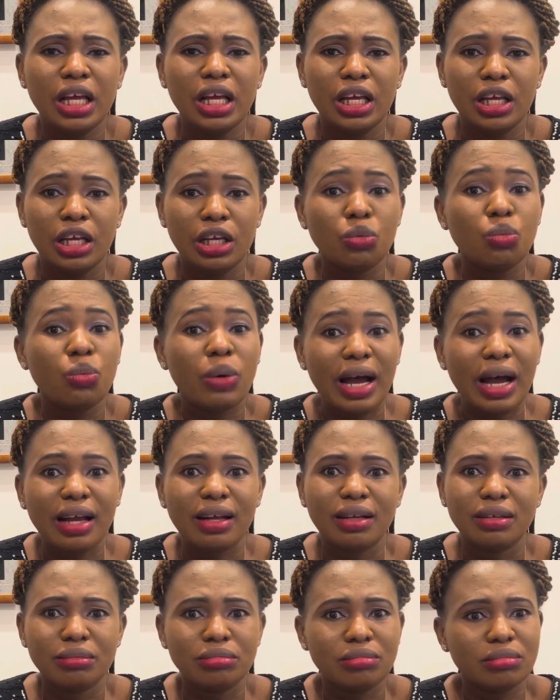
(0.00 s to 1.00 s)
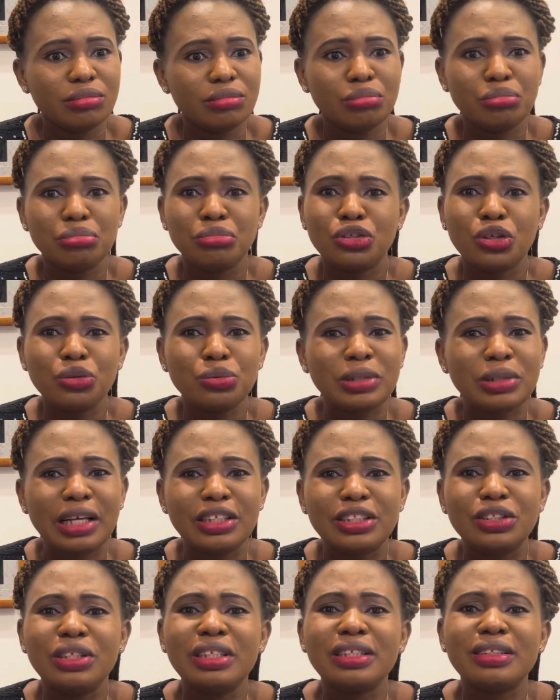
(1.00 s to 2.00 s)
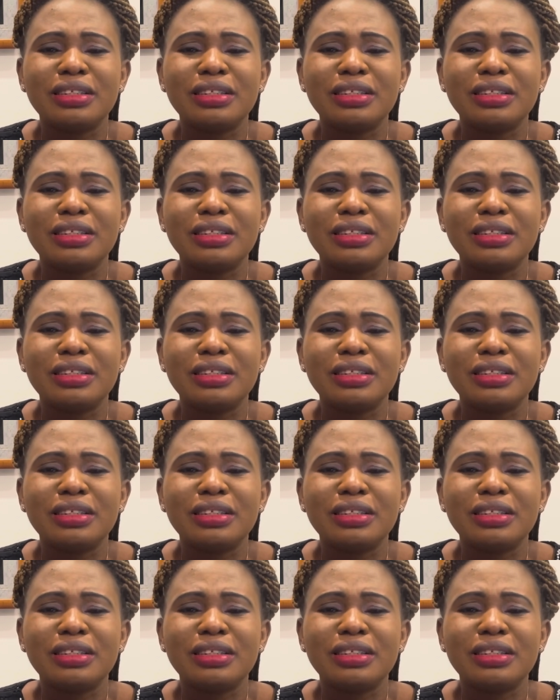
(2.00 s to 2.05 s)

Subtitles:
a while. Sometimes these